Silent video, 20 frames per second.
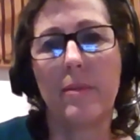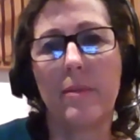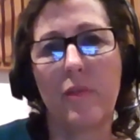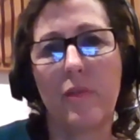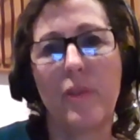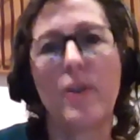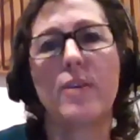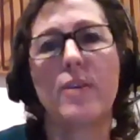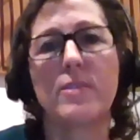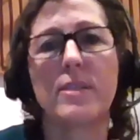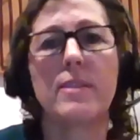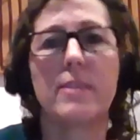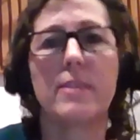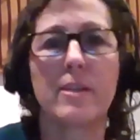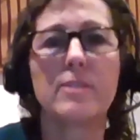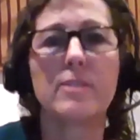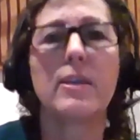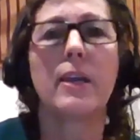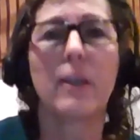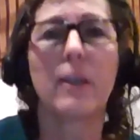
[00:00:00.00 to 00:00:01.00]

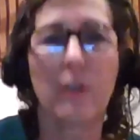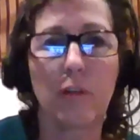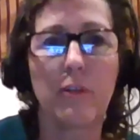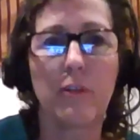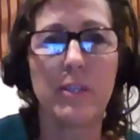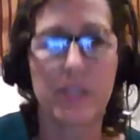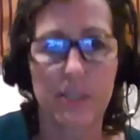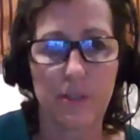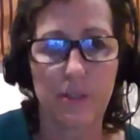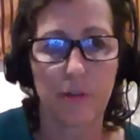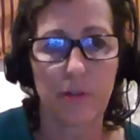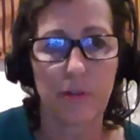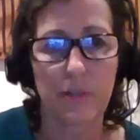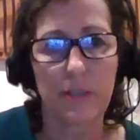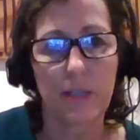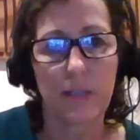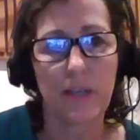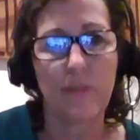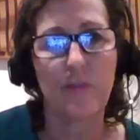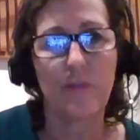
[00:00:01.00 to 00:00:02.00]
there's increased
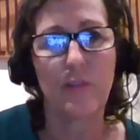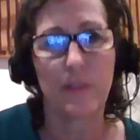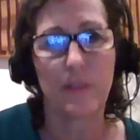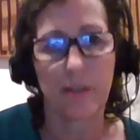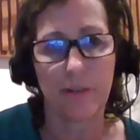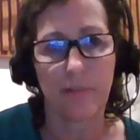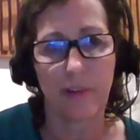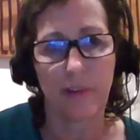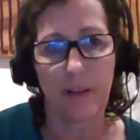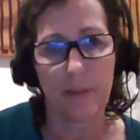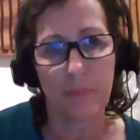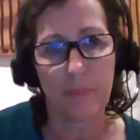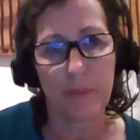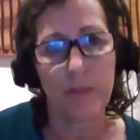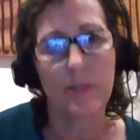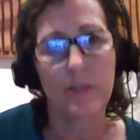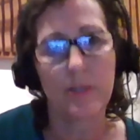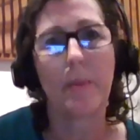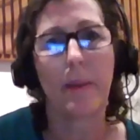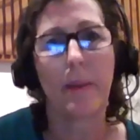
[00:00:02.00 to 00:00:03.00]
certainty for the
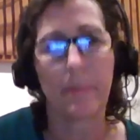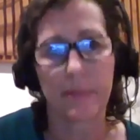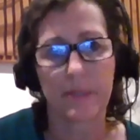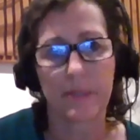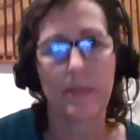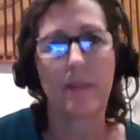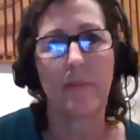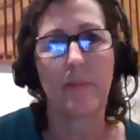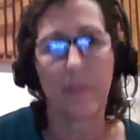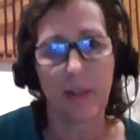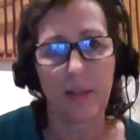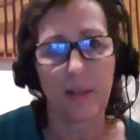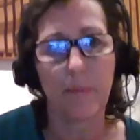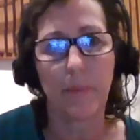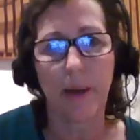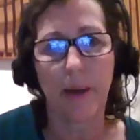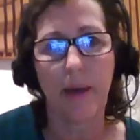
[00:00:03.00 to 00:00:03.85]
developer to be able to develop